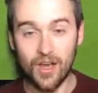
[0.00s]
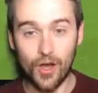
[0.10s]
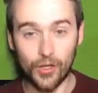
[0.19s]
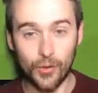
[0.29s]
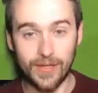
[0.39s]

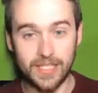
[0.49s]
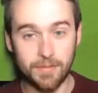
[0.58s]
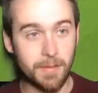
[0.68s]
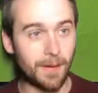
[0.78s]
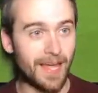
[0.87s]
are going to
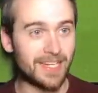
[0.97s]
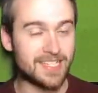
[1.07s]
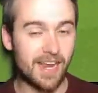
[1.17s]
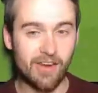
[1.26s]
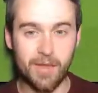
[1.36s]
be playing
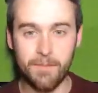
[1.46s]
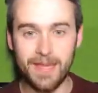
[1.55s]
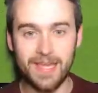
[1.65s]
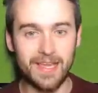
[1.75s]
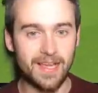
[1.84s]
Serie
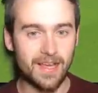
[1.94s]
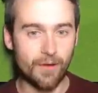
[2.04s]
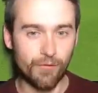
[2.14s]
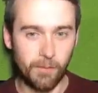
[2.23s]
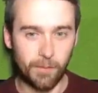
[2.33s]
B
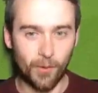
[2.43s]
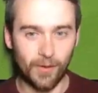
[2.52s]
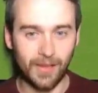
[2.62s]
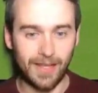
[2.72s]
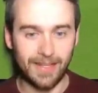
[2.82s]

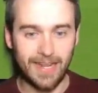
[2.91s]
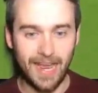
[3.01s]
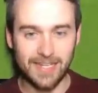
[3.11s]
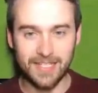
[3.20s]
football next